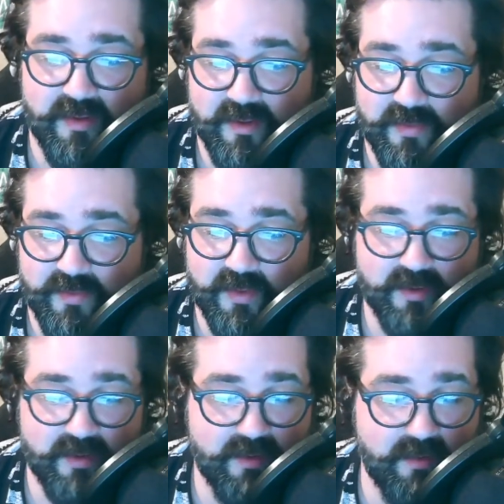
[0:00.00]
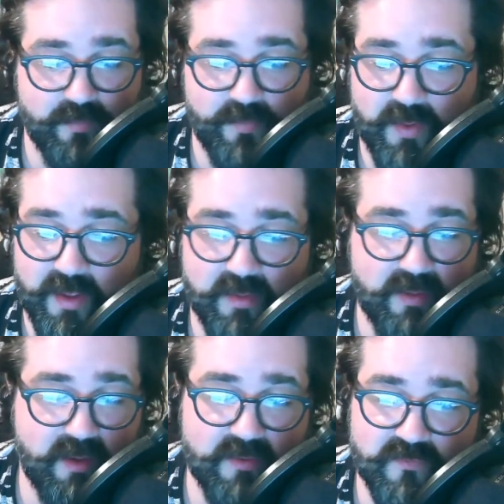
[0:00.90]
that are big in
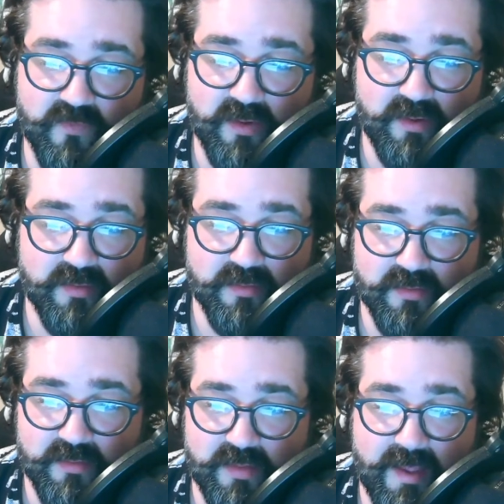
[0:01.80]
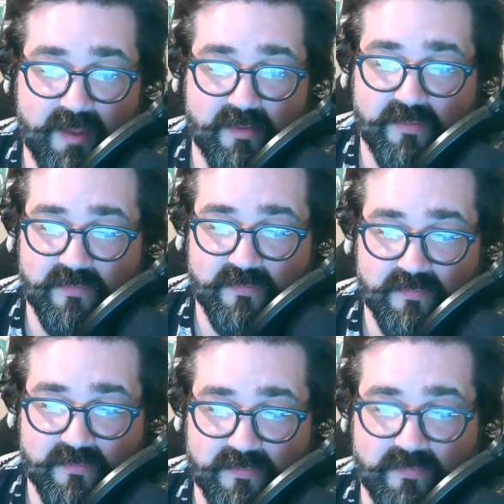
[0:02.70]
the industry that
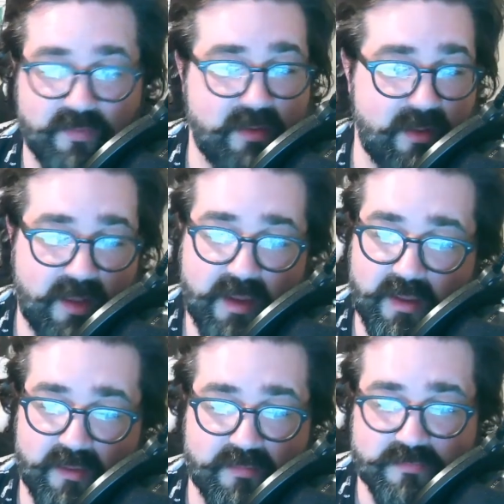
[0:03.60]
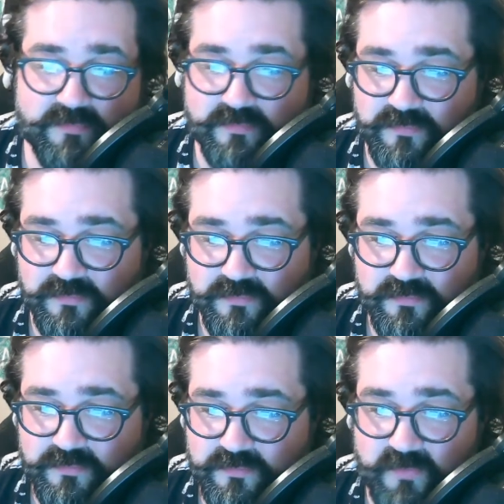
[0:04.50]
really like it.
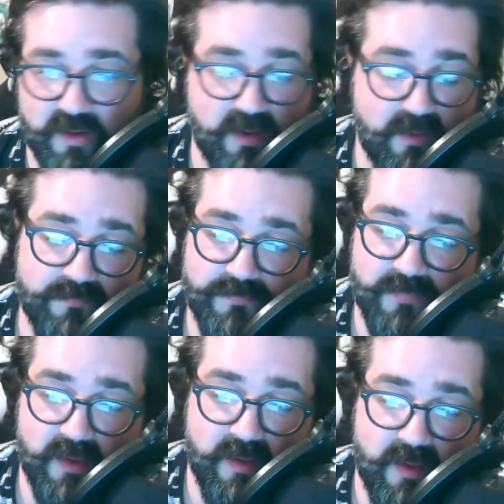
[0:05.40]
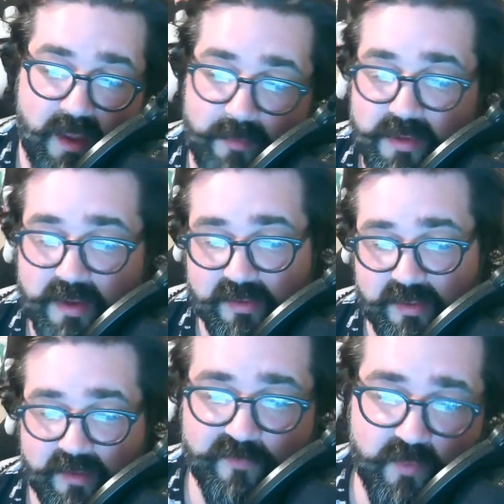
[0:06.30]
You know? I mean, you got to
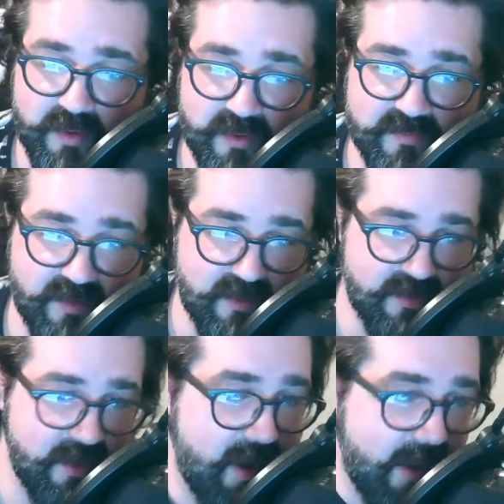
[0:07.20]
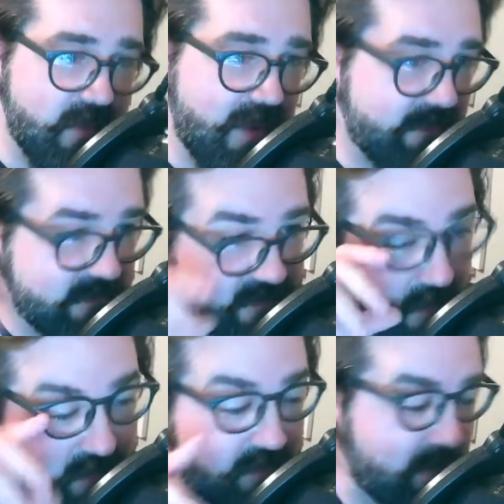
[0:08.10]
take it it is. Like I said, I don't have
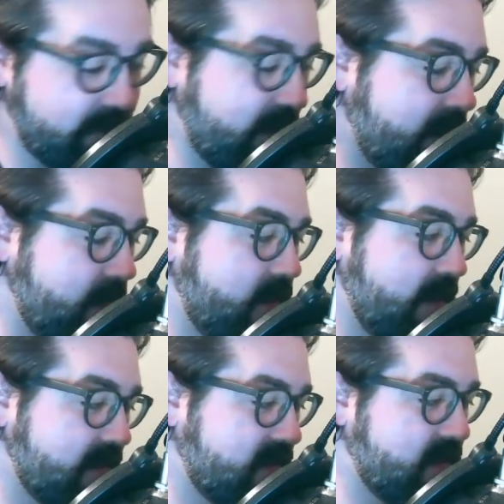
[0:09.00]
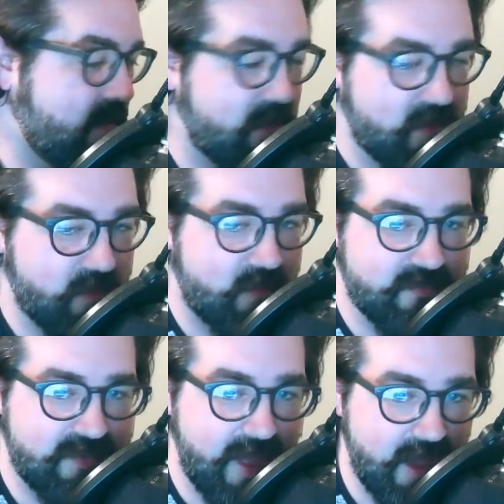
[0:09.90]
nostalgia. If I maybe had seen this when I
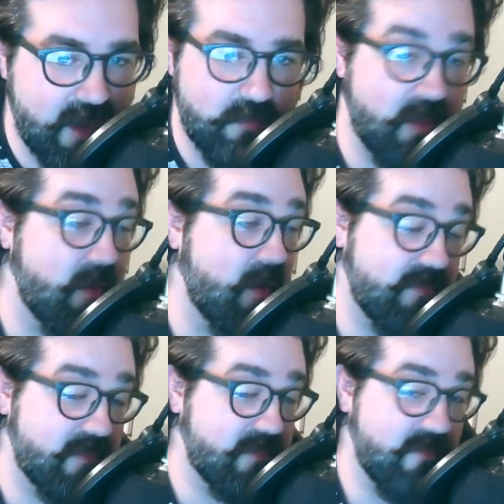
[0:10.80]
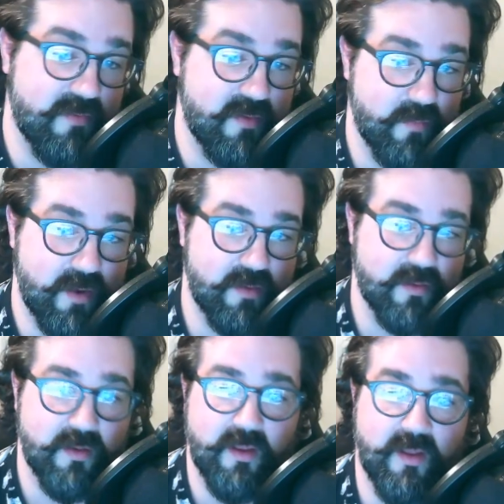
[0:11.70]
was 10, maybe I would feel differently about it.
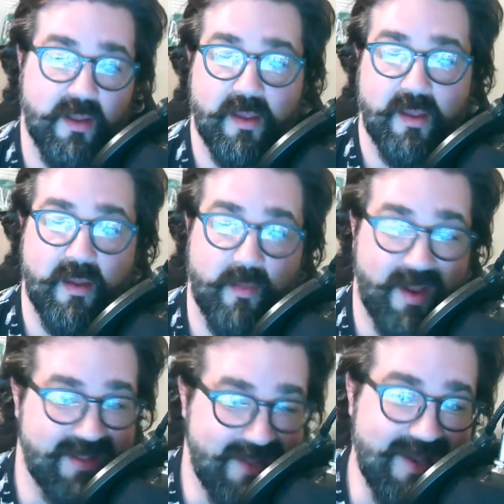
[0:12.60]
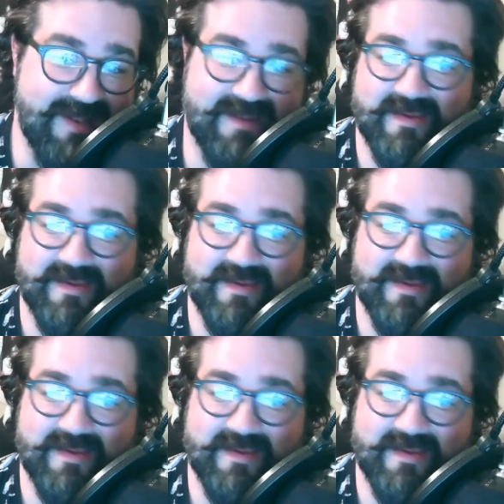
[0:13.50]
But I didn't.